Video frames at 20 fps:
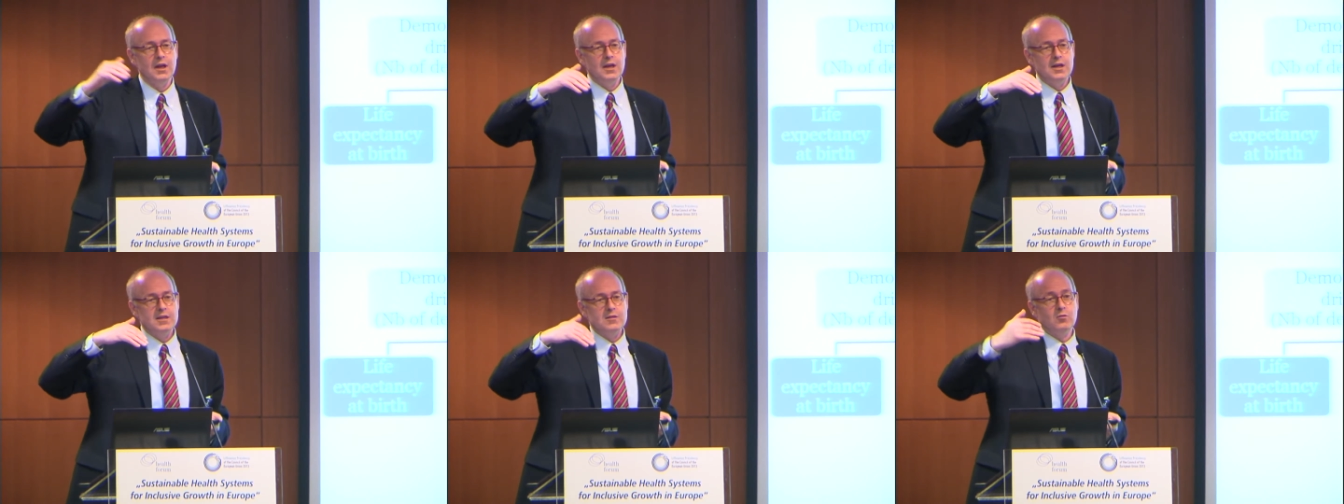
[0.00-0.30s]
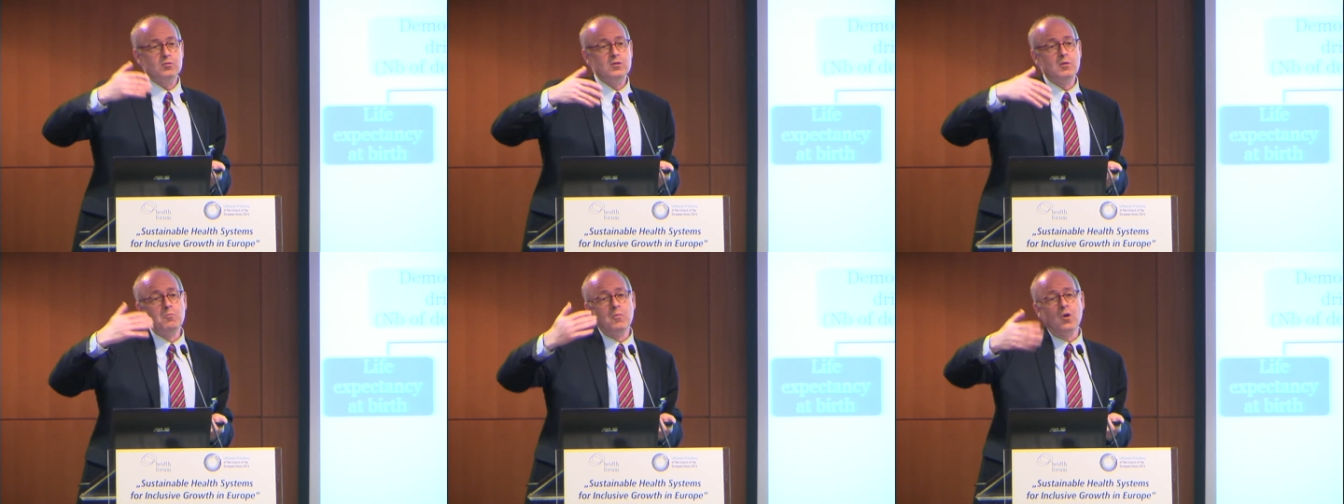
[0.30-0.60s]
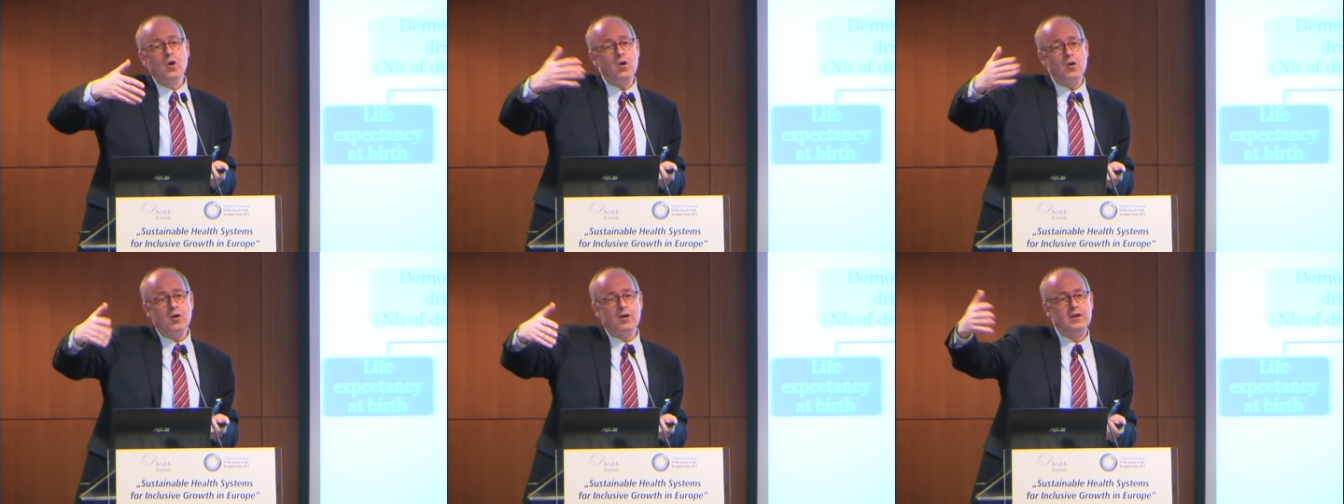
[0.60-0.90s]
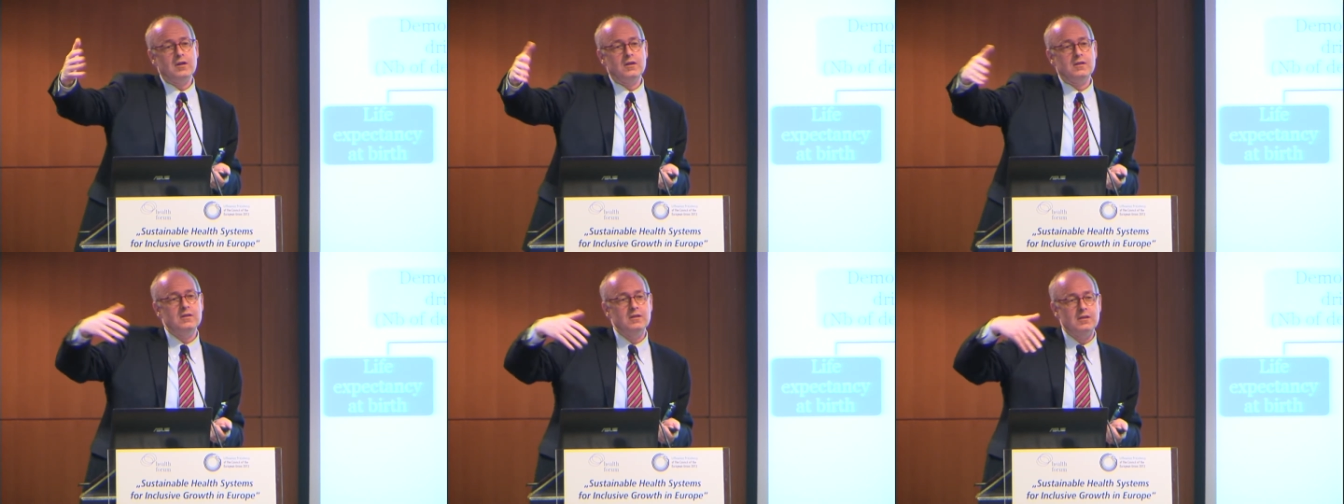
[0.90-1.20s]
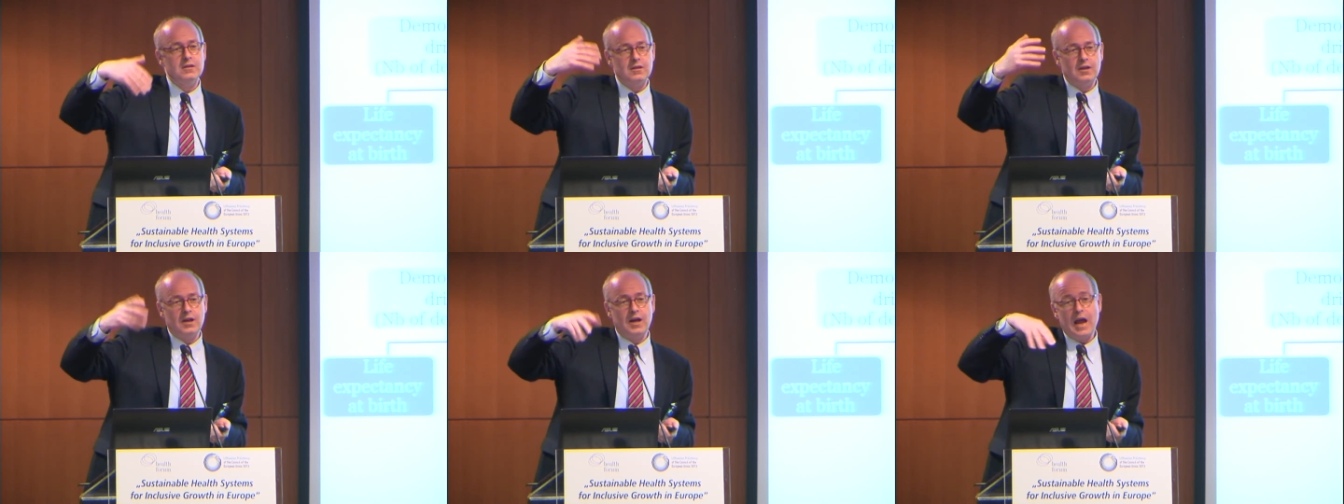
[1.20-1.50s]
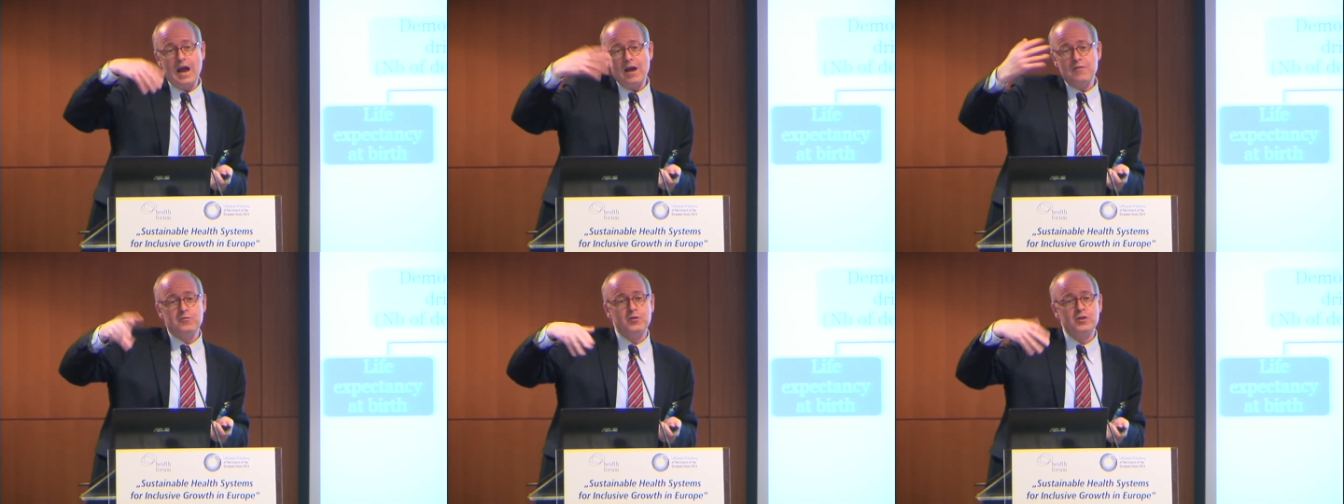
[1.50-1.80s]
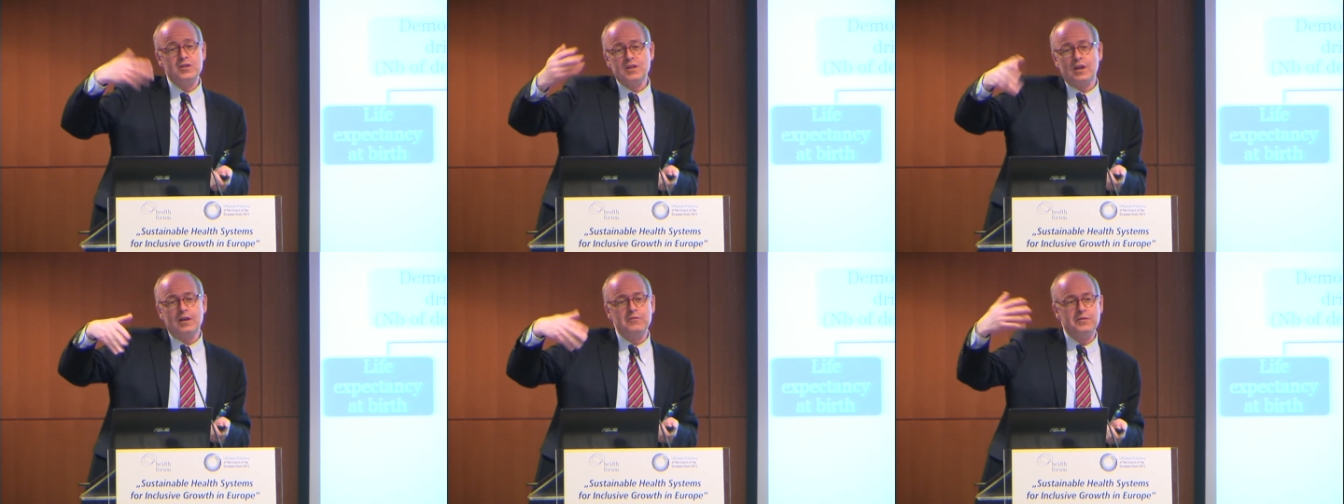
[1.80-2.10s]
So the more the
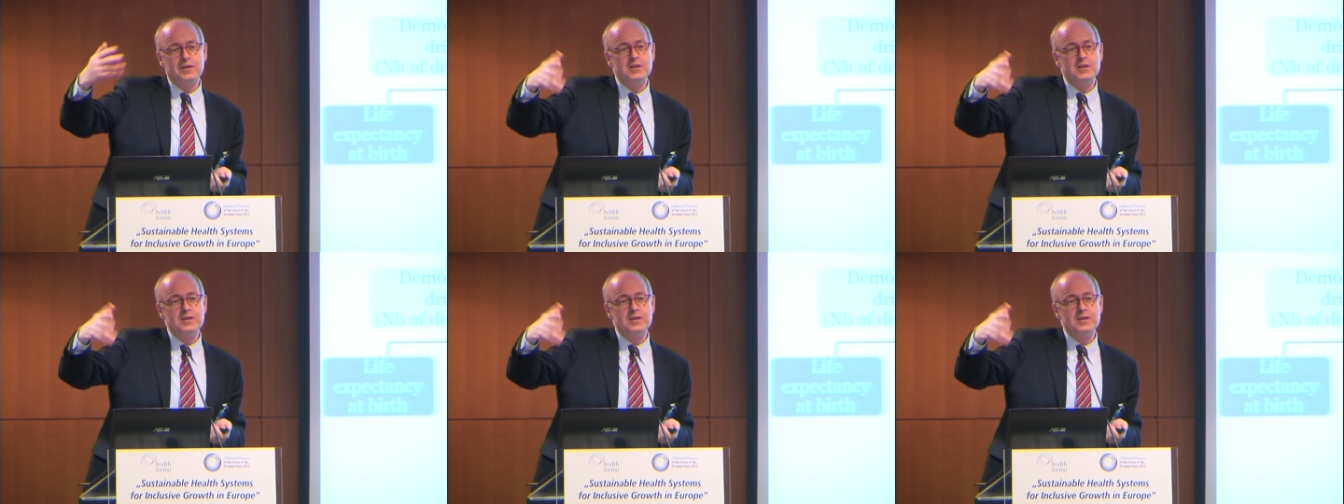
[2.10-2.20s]
average life